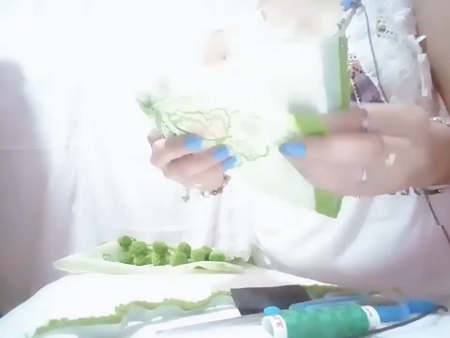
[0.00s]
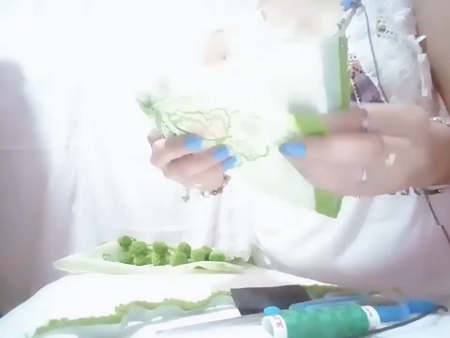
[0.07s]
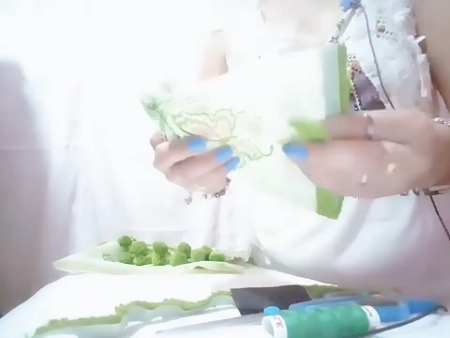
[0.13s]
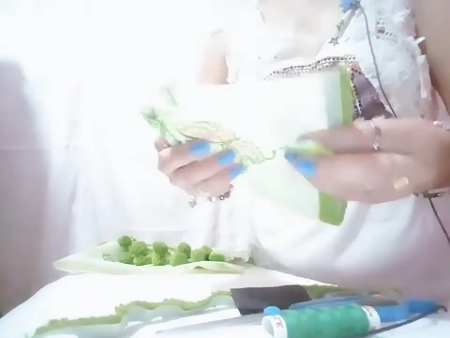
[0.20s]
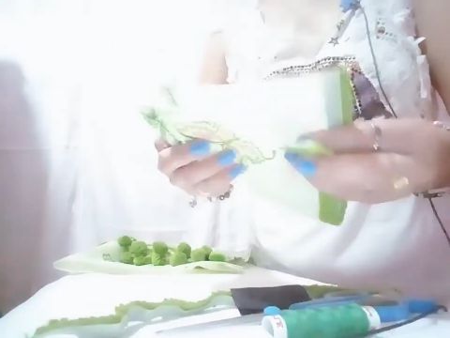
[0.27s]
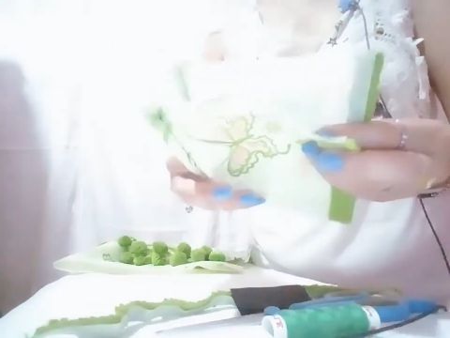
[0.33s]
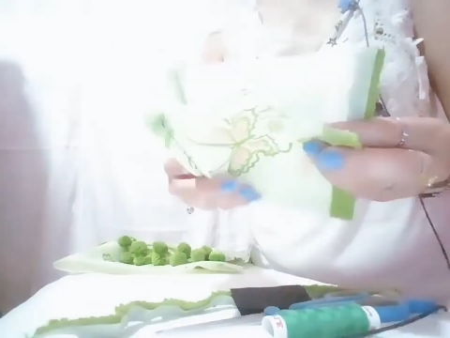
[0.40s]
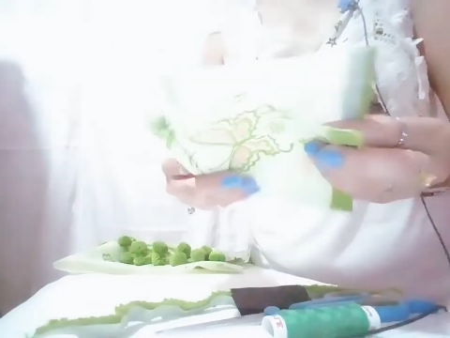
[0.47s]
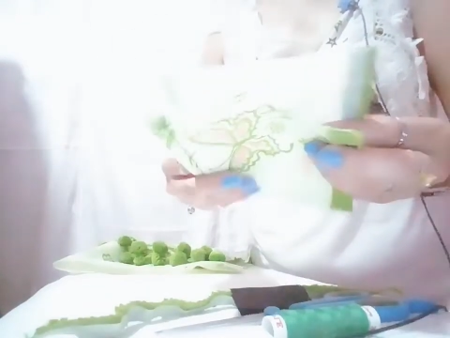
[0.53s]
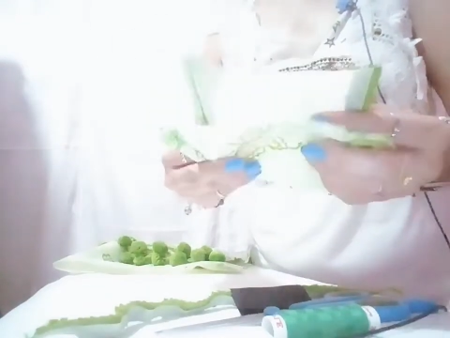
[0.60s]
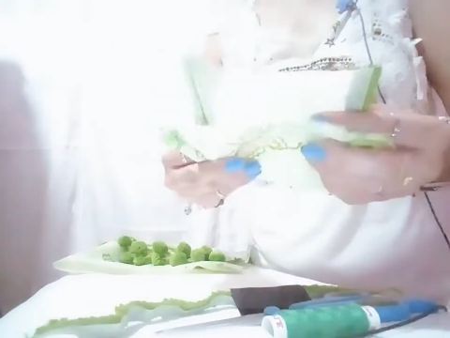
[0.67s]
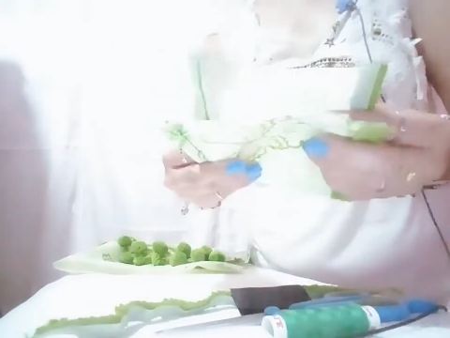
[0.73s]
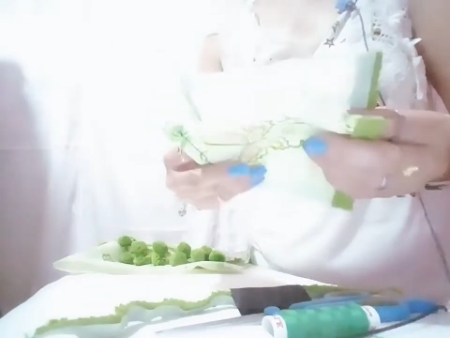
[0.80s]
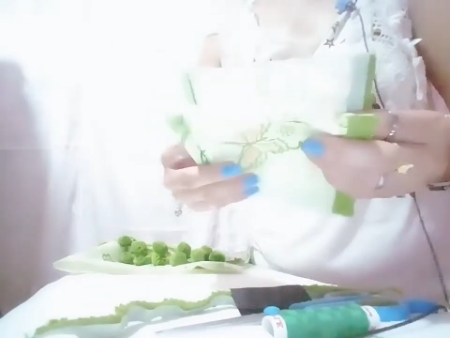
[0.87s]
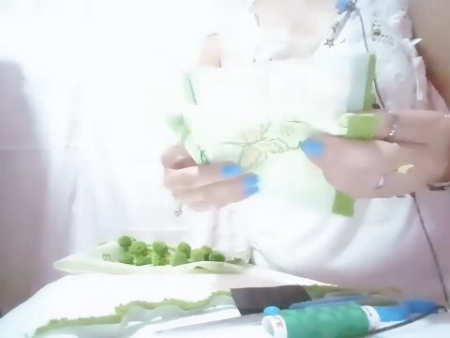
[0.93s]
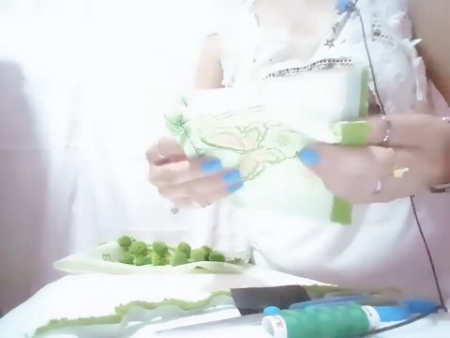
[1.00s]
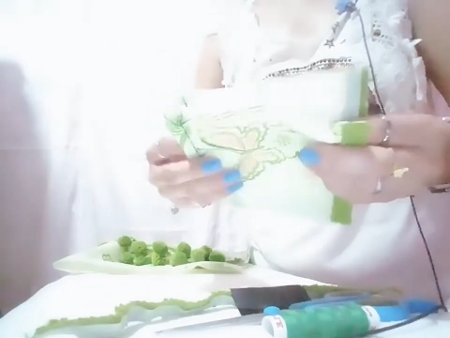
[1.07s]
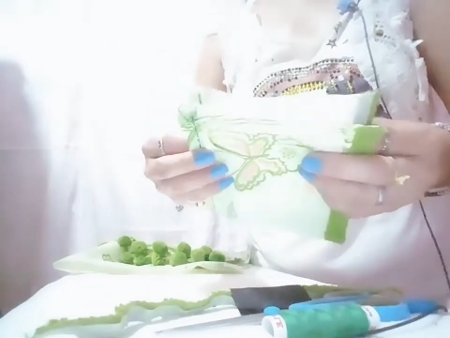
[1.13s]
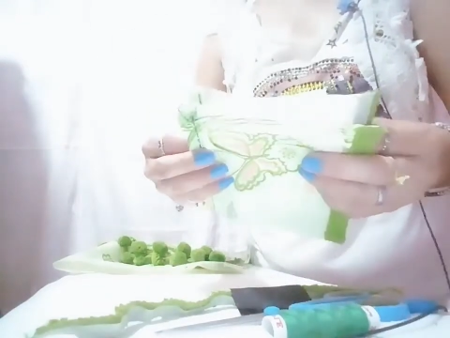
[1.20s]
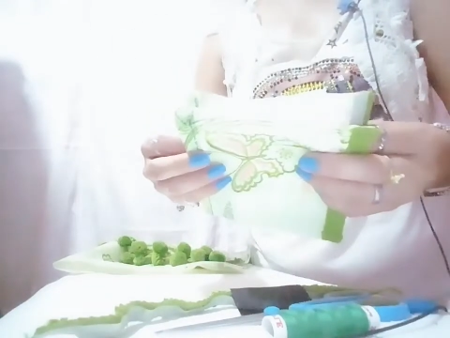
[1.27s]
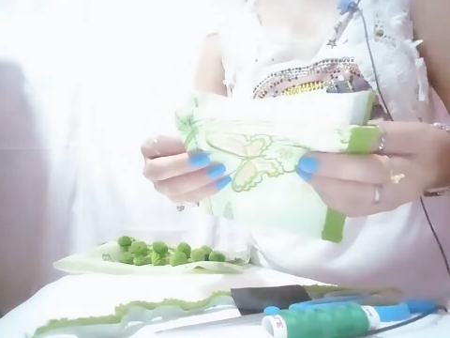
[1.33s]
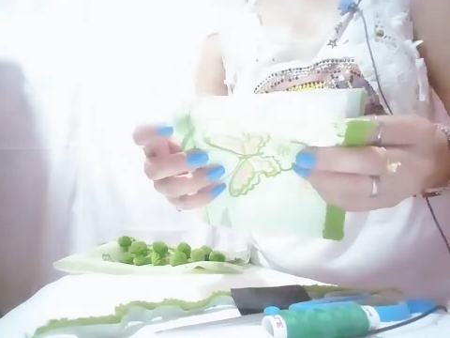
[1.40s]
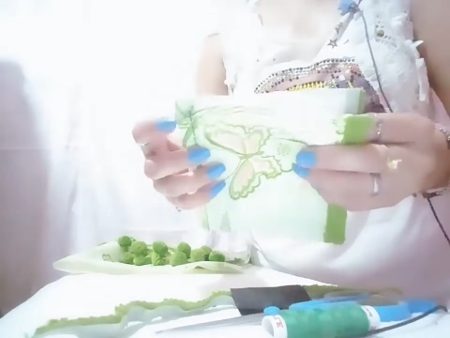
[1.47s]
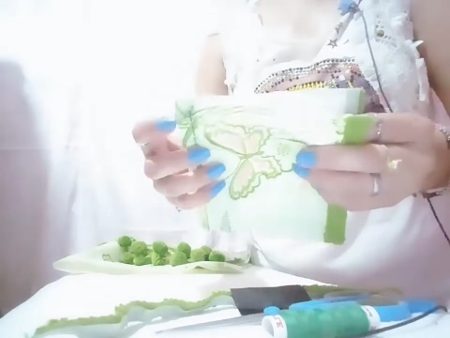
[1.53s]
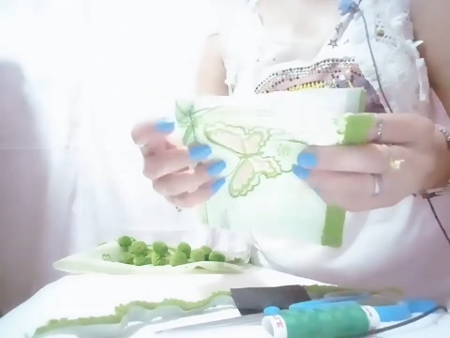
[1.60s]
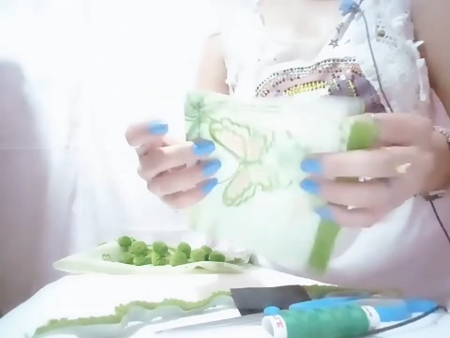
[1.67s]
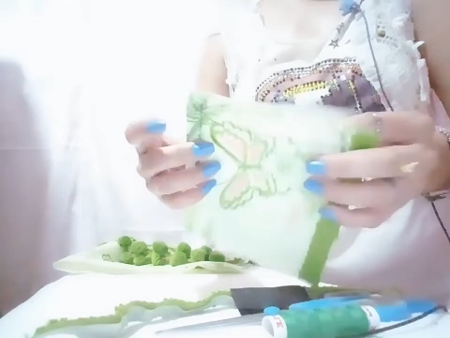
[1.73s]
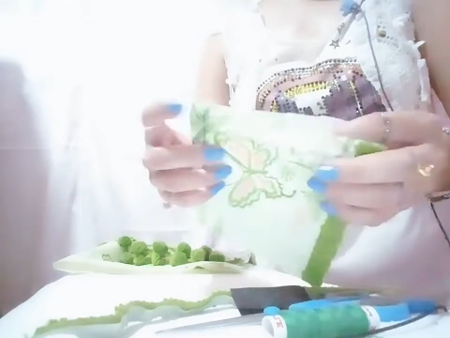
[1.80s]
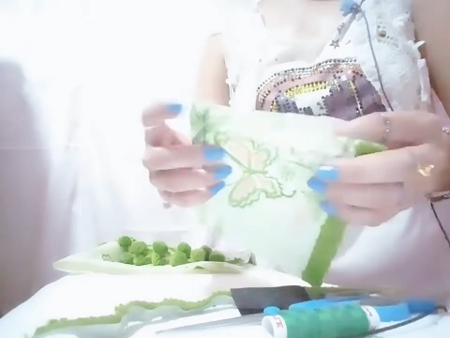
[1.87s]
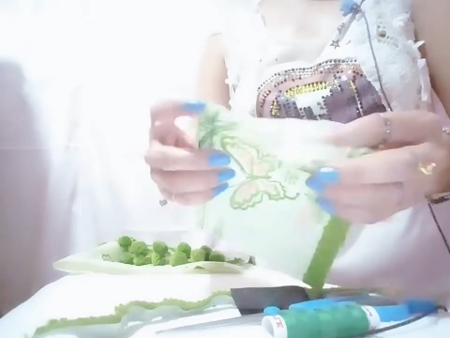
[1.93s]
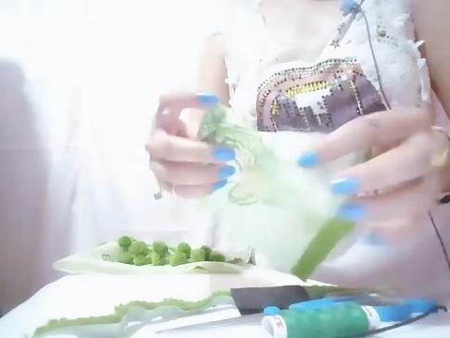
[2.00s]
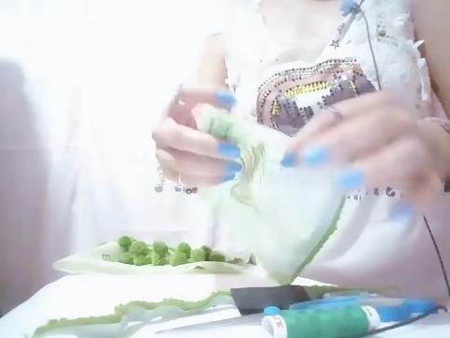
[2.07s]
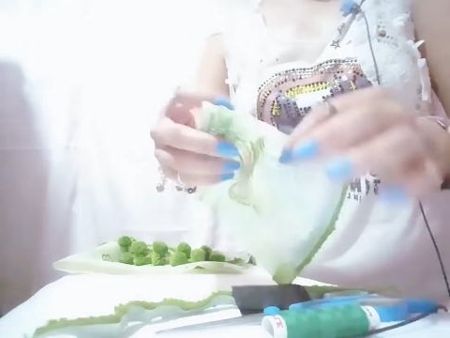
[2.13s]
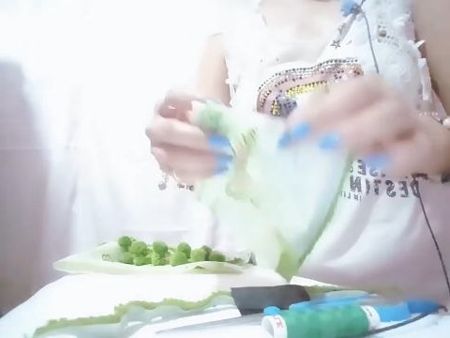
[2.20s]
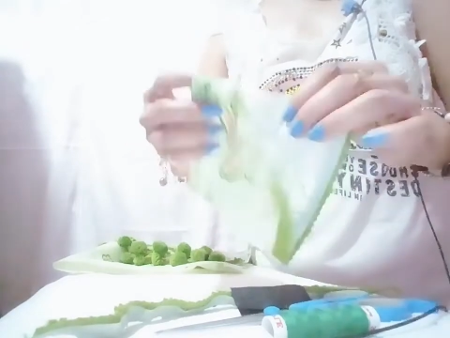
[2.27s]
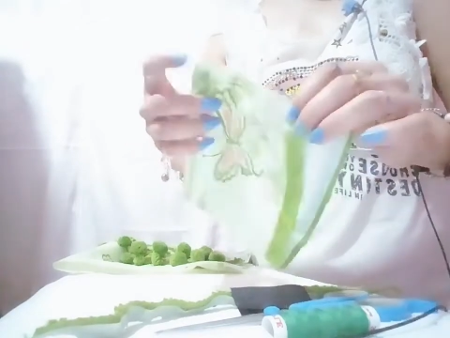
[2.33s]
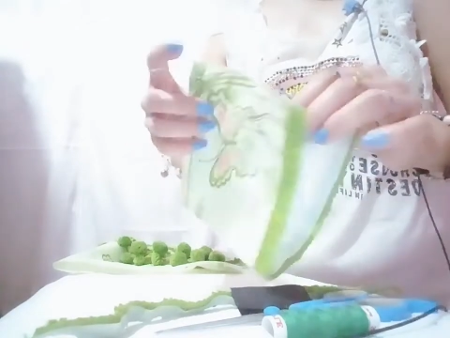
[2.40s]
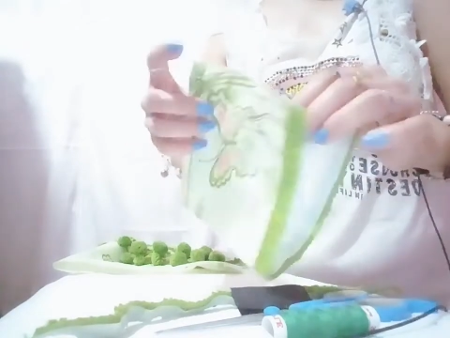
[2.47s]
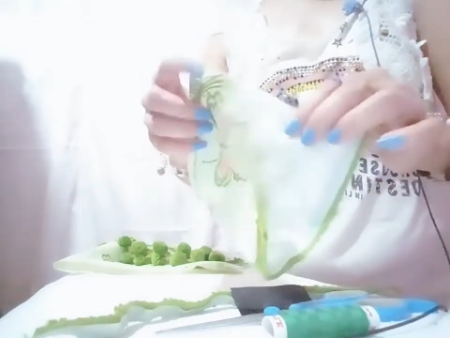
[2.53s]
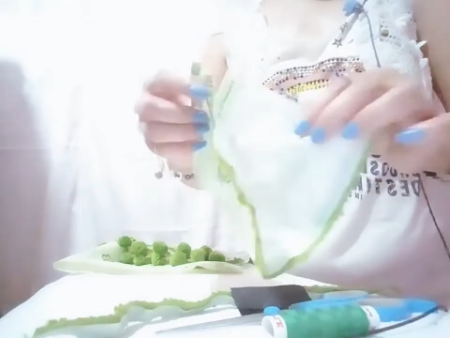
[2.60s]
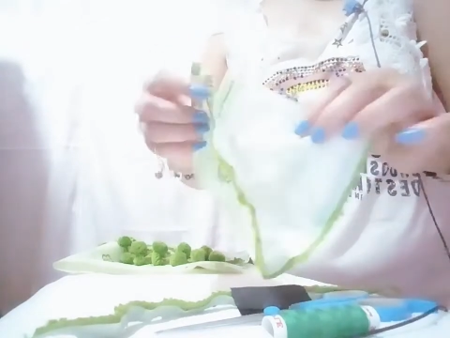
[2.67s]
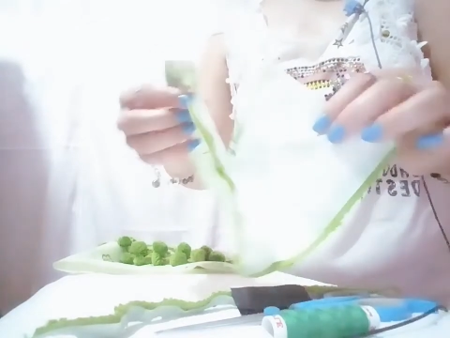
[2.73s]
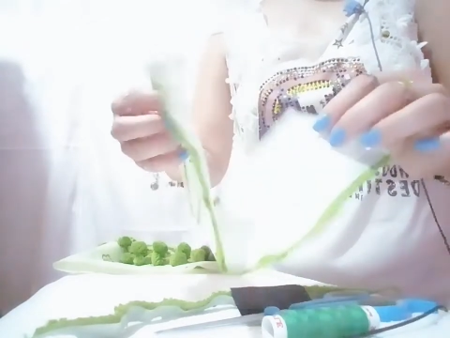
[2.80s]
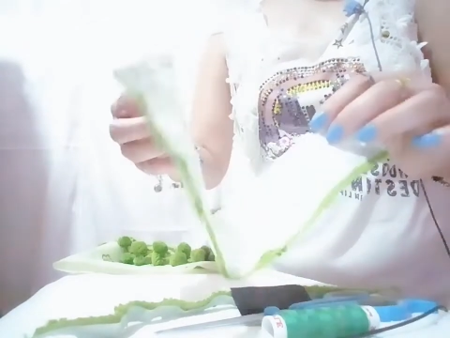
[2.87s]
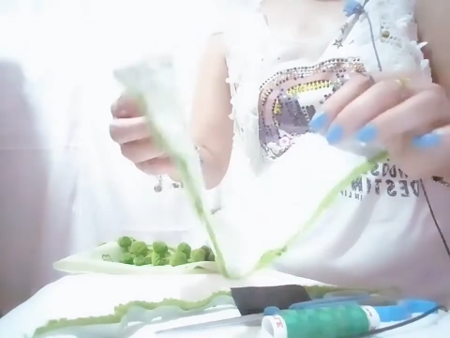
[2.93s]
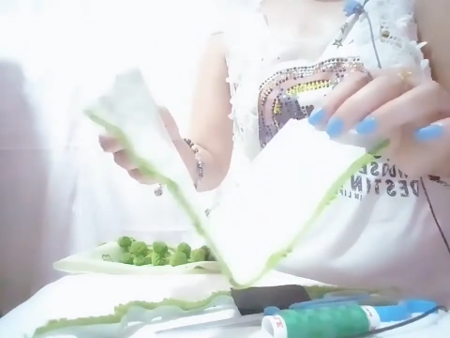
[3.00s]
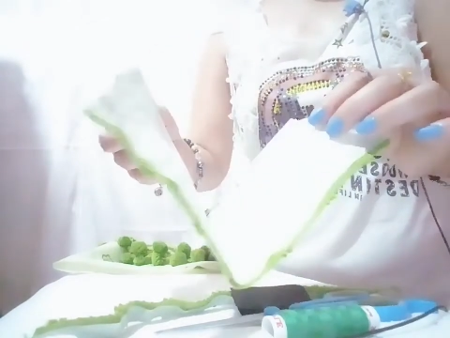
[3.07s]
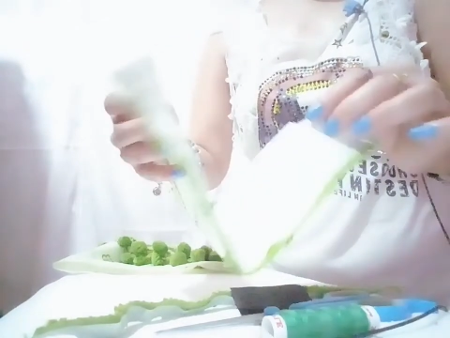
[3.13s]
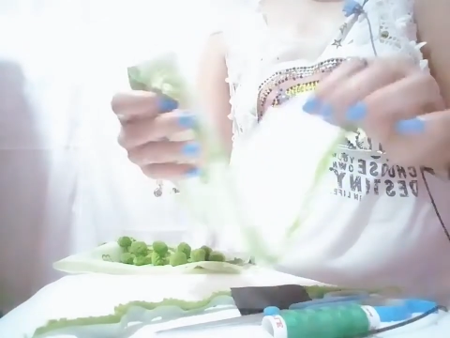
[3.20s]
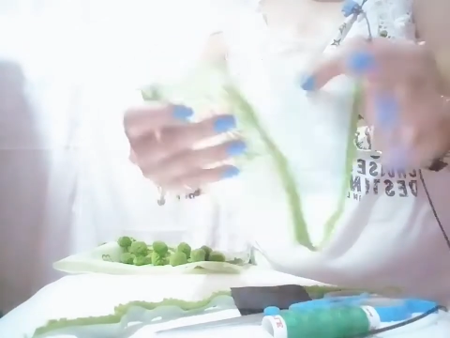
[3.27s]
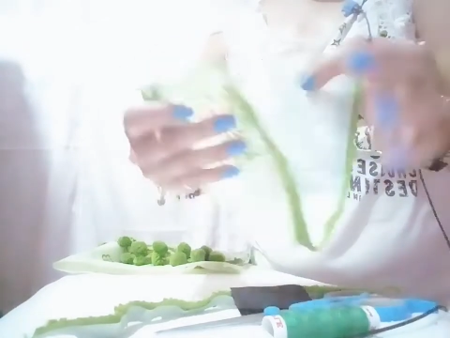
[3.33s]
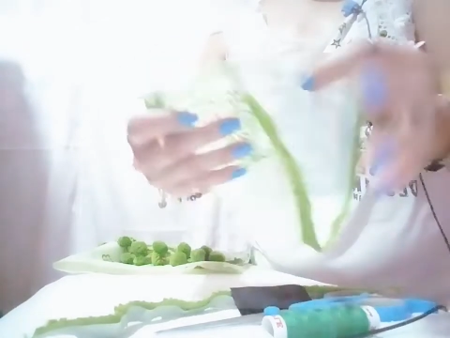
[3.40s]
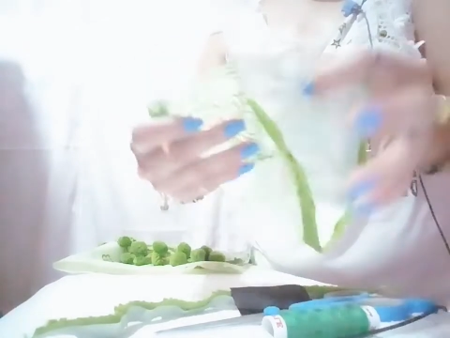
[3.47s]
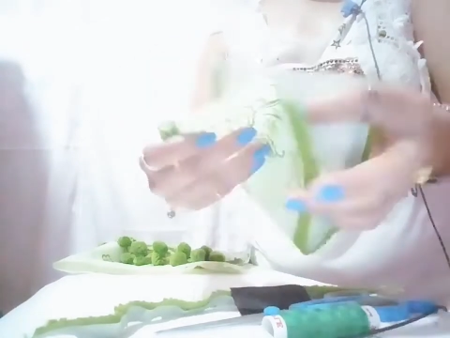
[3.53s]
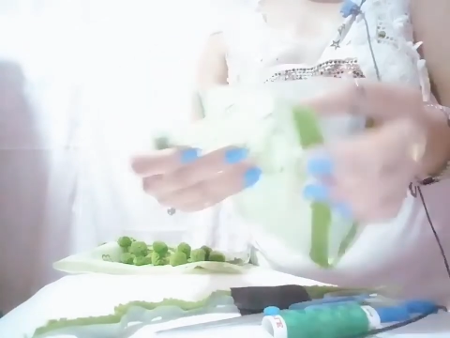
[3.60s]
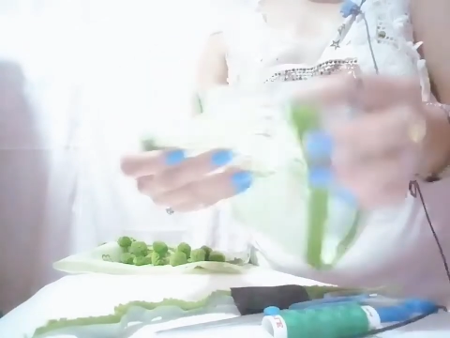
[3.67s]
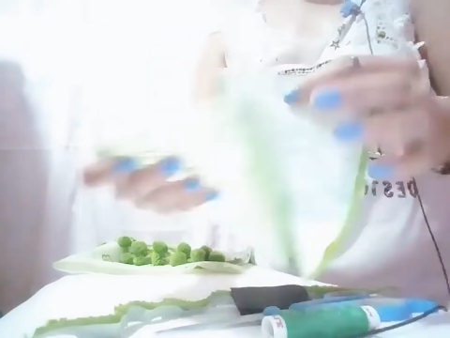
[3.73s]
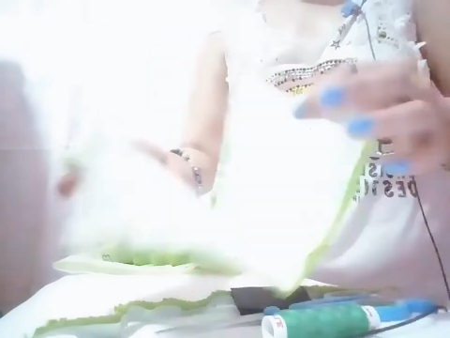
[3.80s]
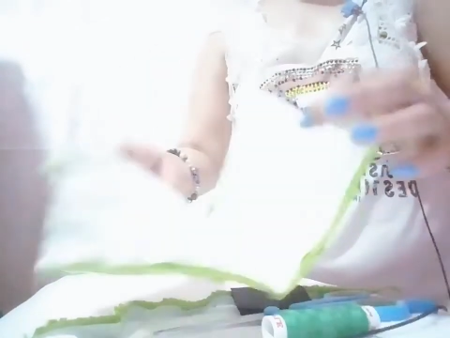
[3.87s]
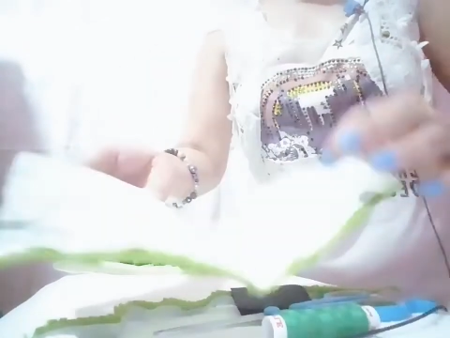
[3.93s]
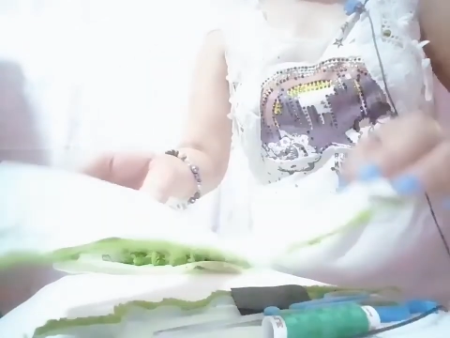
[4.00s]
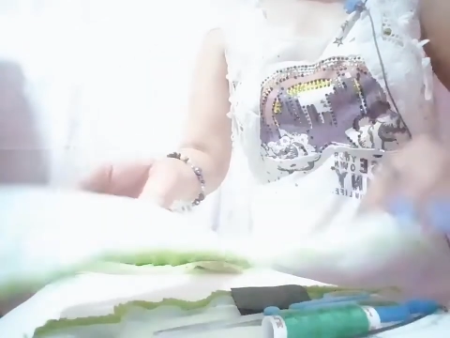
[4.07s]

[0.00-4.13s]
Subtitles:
Nobody's mouth can be seen.